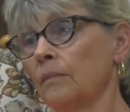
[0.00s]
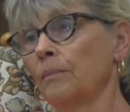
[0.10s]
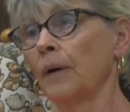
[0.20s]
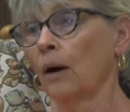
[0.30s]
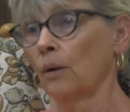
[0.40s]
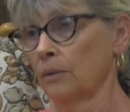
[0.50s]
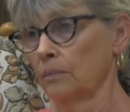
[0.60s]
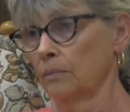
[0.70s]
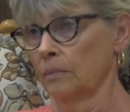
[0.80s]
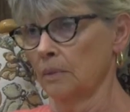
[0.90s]
power,
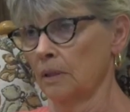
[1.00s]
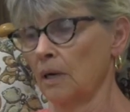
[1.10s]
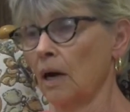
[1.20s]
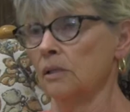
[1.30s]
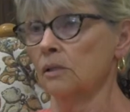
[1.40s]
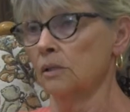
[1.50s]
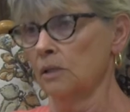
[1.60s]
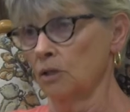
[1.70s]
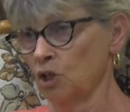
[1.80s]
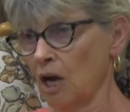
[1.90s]
the nozzles,
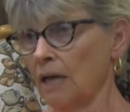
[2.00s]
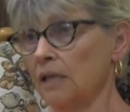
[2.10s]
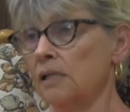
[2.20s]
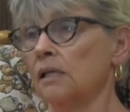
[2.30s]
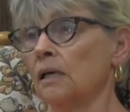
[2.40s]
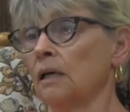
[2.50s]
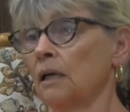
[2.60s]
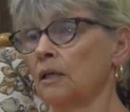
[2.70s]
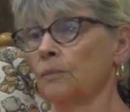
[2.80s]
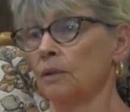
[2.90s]
the giants they
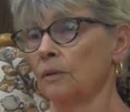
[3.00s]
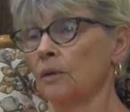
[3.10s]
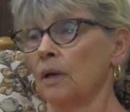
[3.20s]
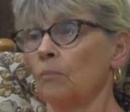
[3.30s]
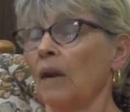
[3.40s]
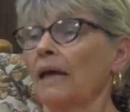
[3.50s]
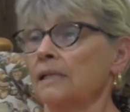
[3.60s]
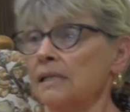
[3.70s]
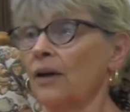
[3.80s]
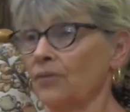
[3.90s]
called them, to
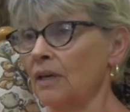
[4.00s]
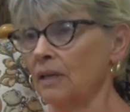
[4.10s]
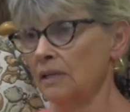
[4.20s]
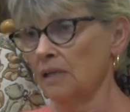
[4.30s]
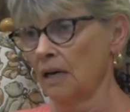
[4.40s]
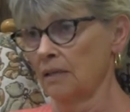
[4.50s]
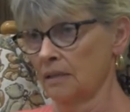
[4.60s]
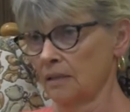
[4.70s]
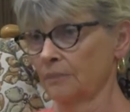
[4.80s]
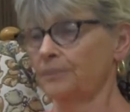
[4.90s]
blast out the
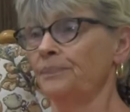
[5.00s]
hillsides, and